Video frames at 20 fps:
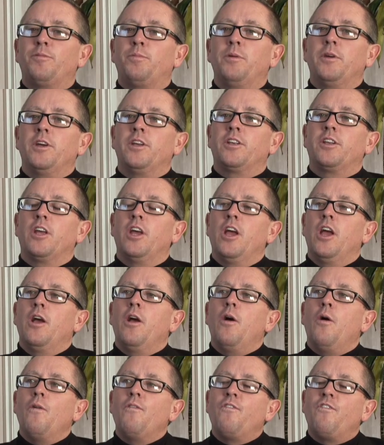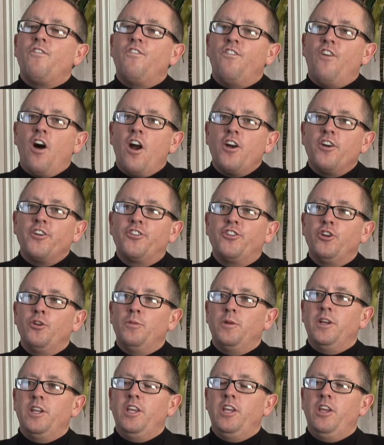spent far
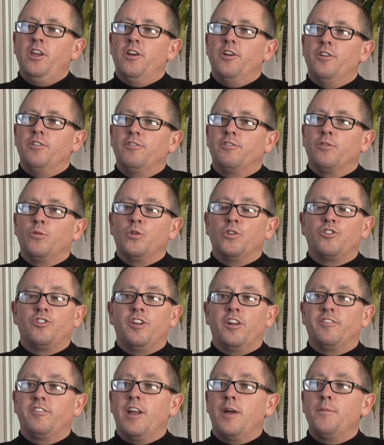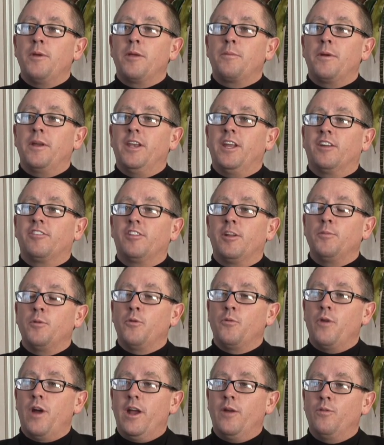too many years, which does not make my next
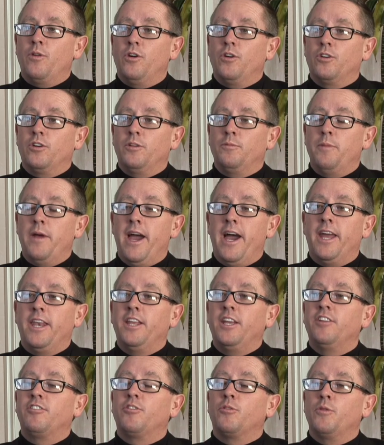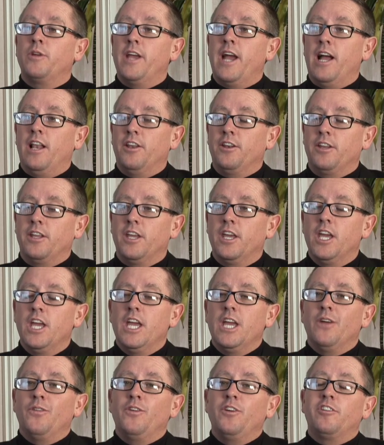statement right, wrong, good, bad. It's a reality.
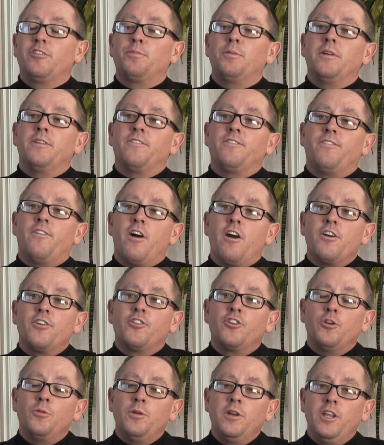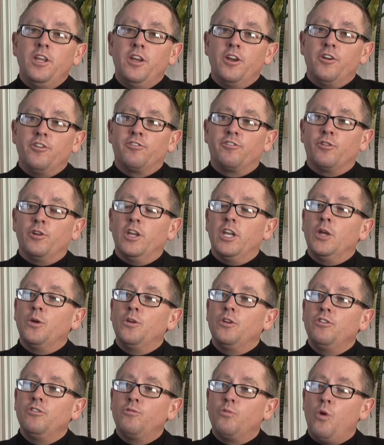We've spent far too many years, so
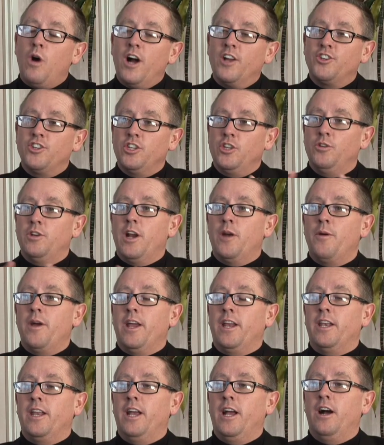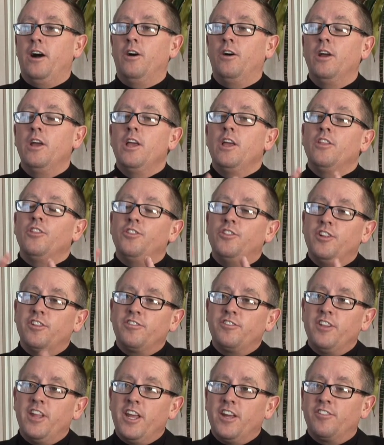anyone who's watching you and I right now,
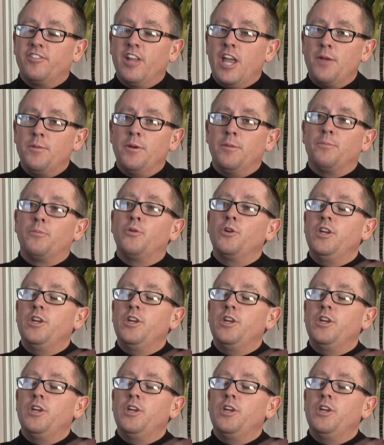this next statement